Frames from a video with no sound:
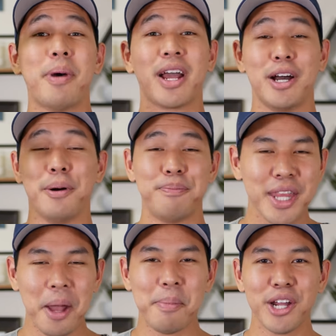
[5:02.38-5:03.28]
back up.
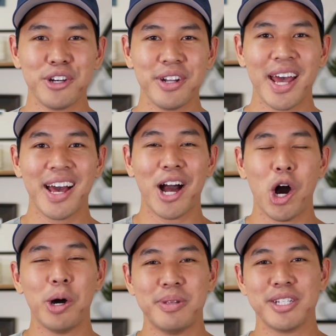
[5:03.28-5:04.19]
But other than that,
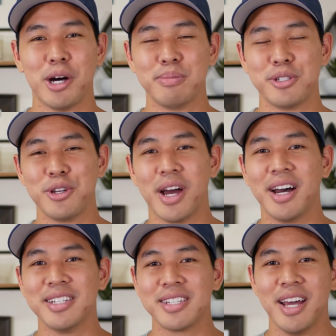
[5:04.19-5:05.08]
I hope this helps you
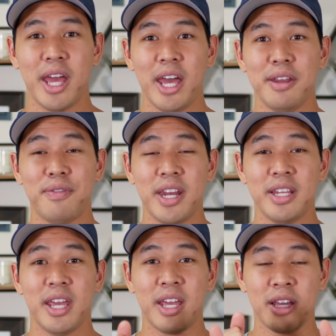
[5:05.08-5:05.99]
guys. And if
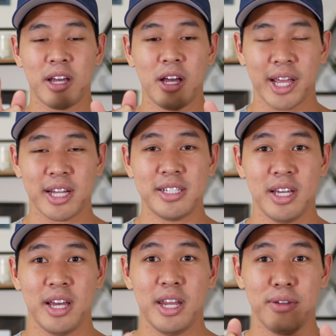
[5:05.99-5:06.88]
anything, like I
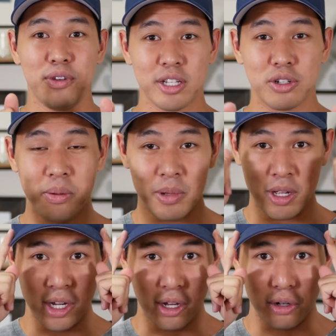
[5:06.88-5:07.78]
said, if you guys are in a
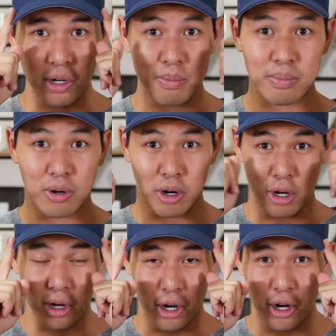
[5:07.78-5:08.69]
$1 million group
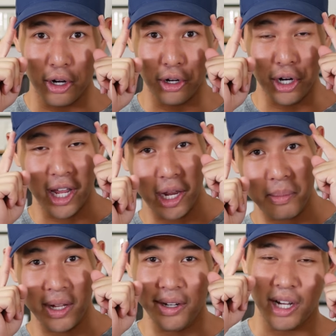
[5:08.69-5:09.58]
or you're gonna hit
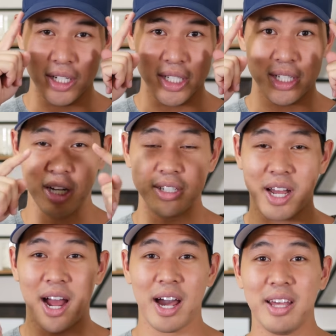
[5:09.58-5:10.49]
$1 million in sales,
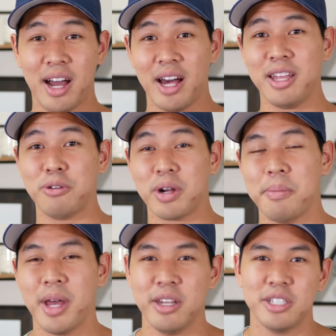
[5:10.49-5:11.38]
I highly
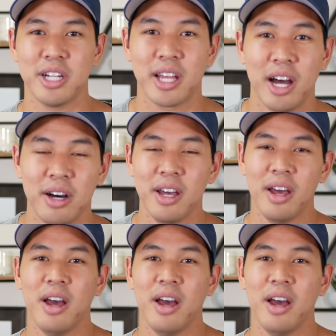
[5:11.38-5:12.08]
recommend you check out